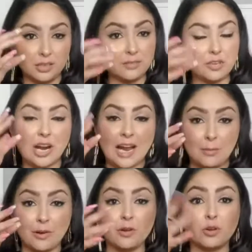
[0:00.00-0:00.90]
of your
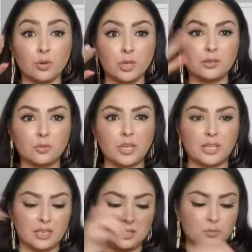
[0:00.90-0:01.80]
eyebrow going the way
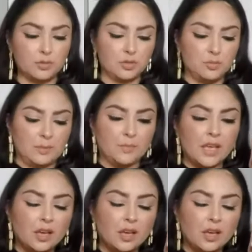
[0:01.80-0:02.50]
that it's supposed to be.